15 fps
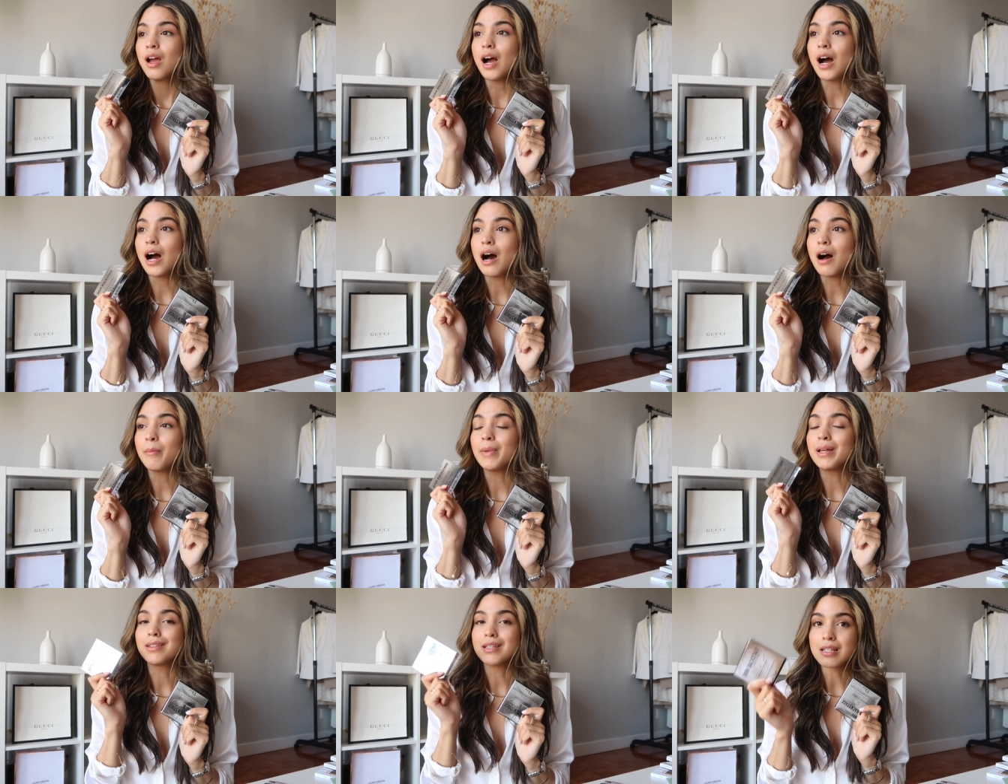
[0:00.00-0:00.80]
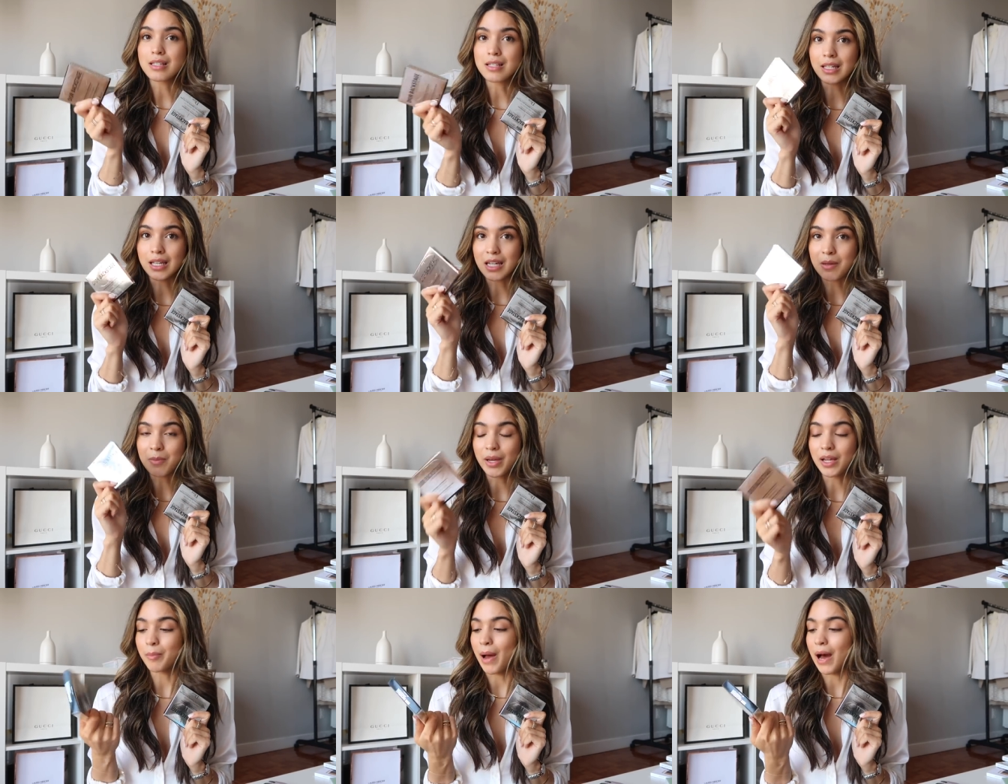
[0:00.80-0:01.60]
Um, and this is the guinea
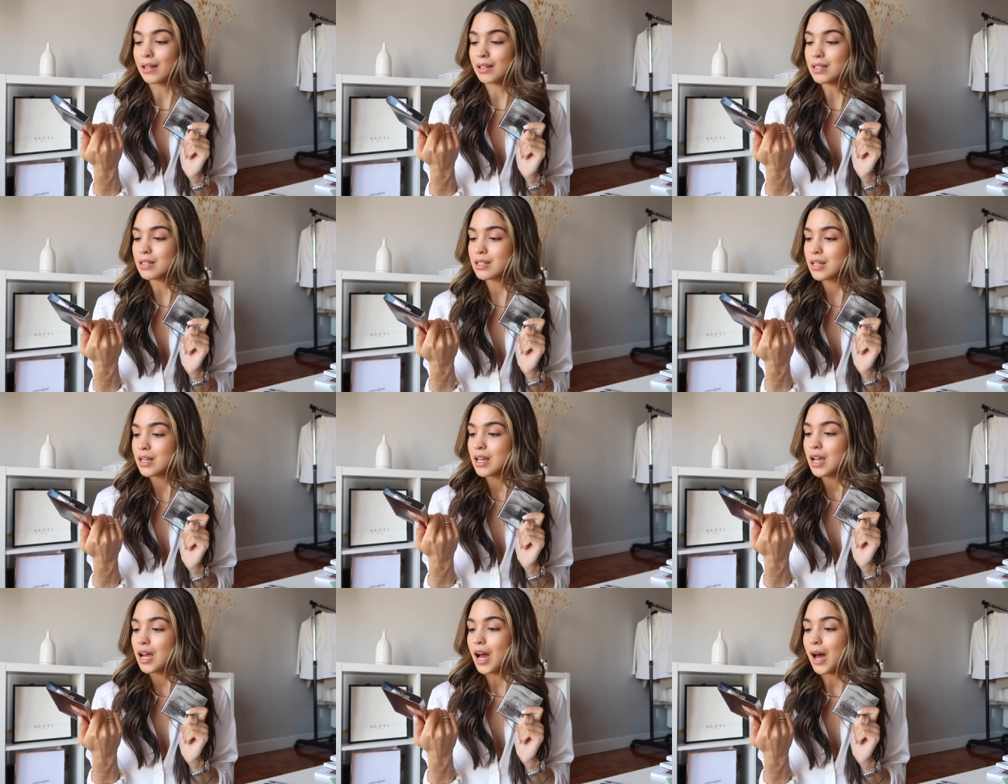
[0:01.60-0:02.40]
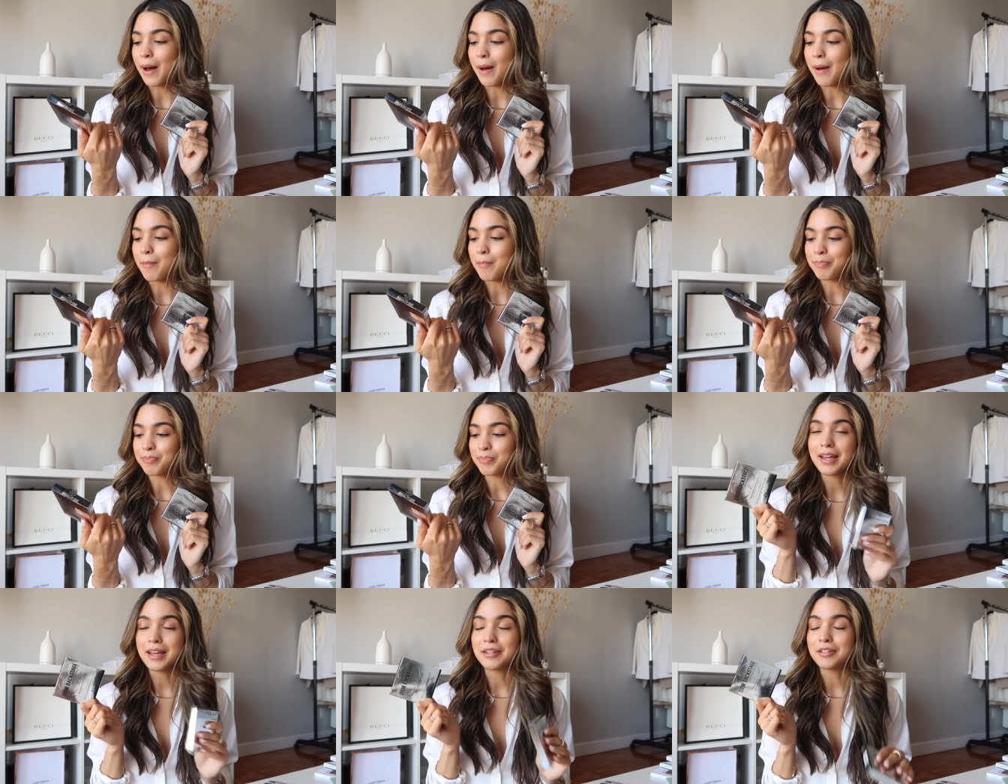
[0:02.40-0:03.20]
pig palette. Um,
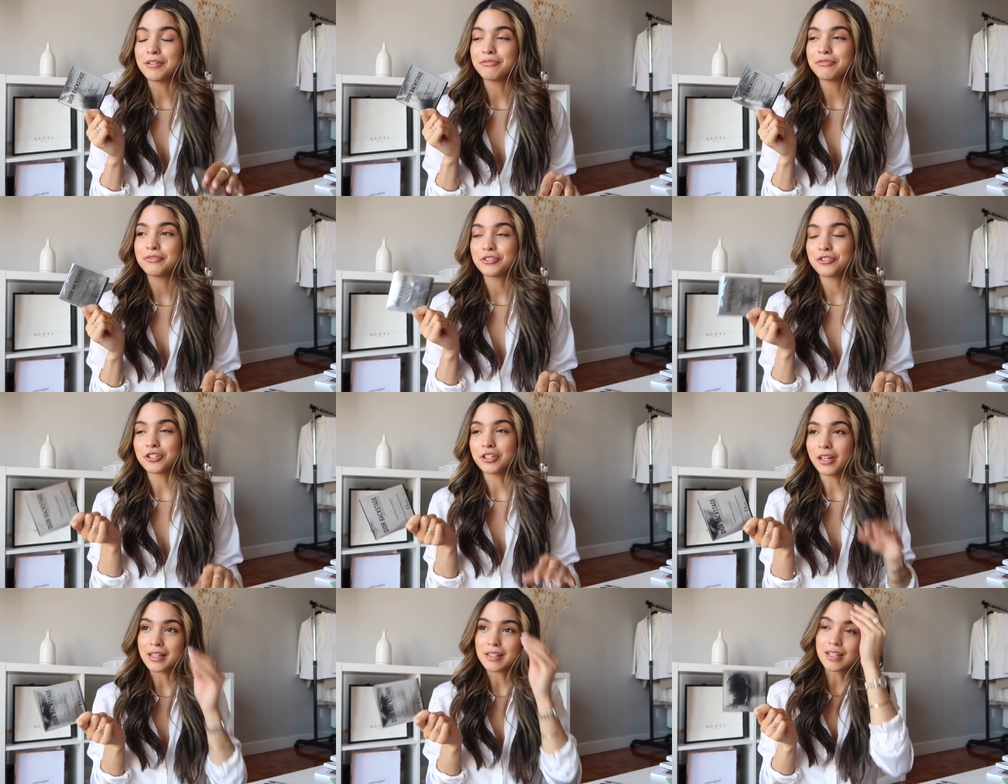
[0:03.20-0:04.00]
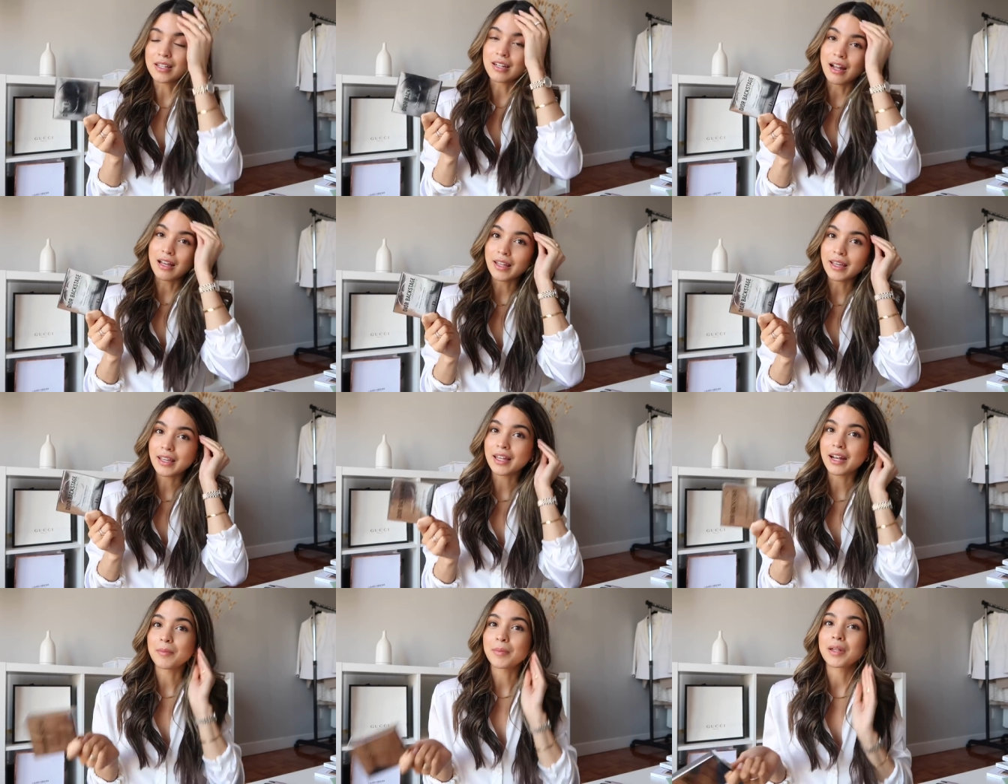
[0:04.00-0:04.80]
and if she likes it and I
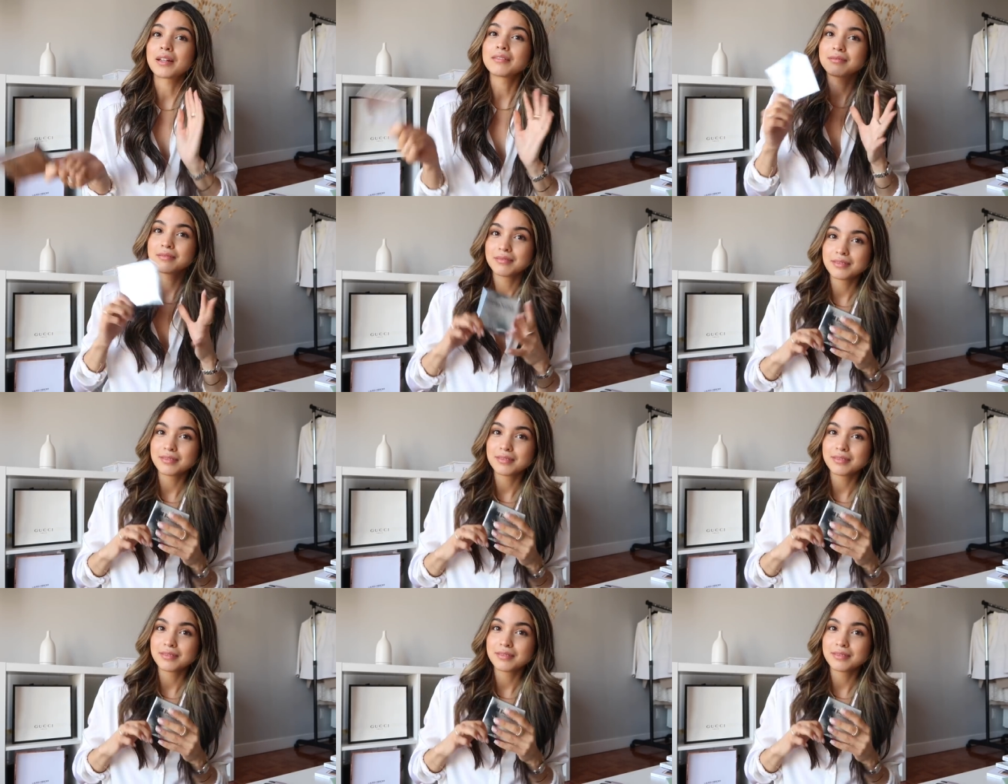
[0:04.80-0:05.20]
like it, I'm gonna